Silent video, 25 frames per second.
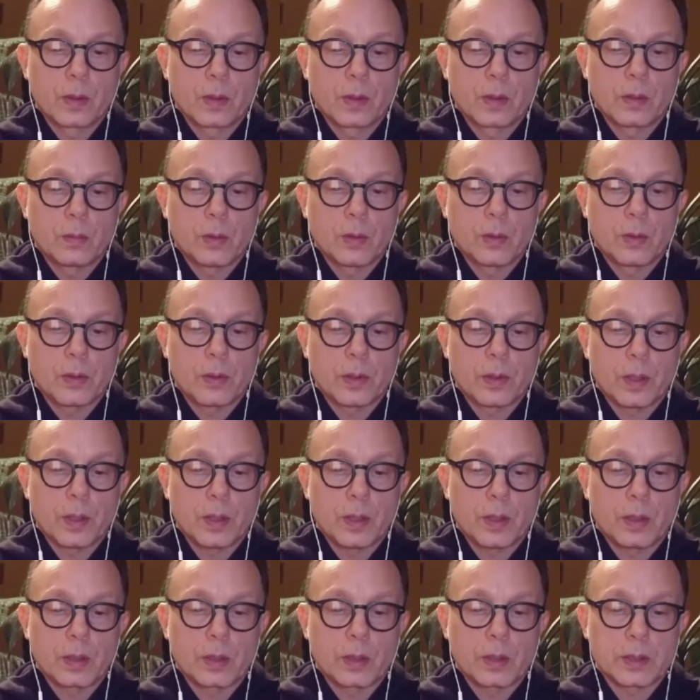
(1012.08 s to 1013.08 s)
the more the
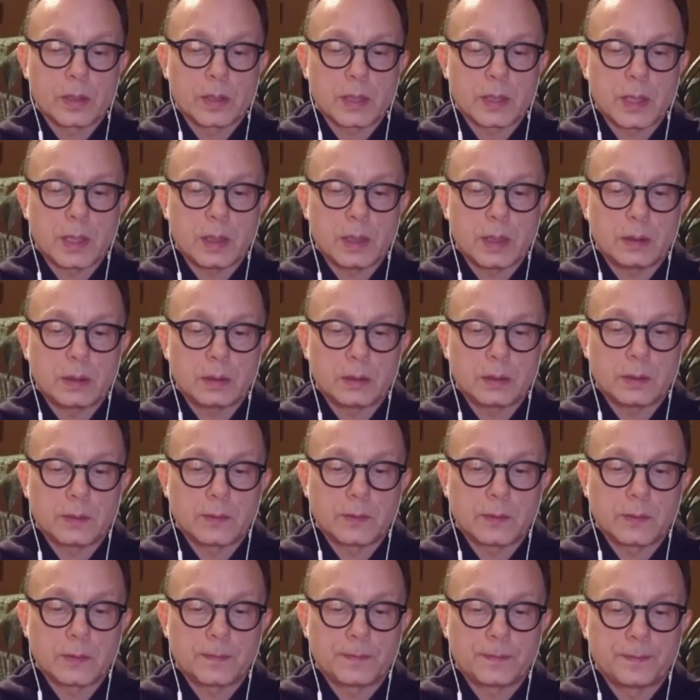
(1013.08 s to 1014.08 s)
heart
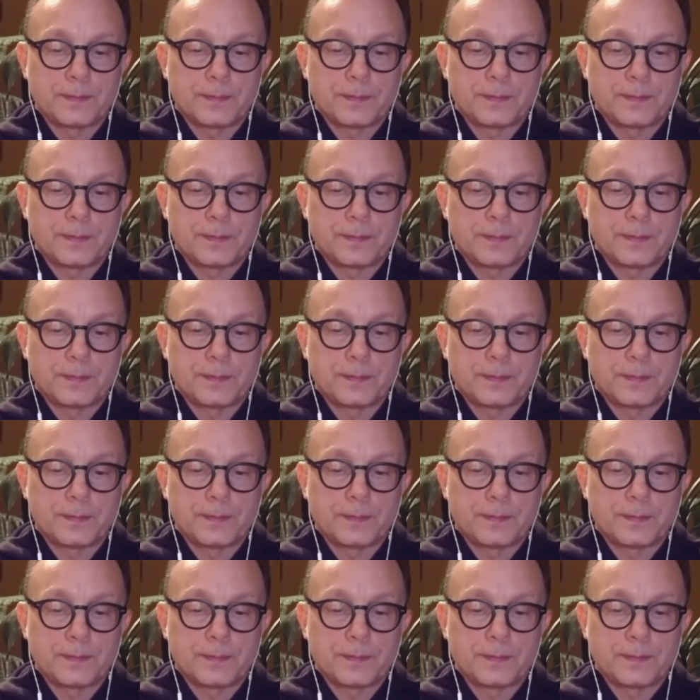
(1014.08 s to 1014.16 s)
settles.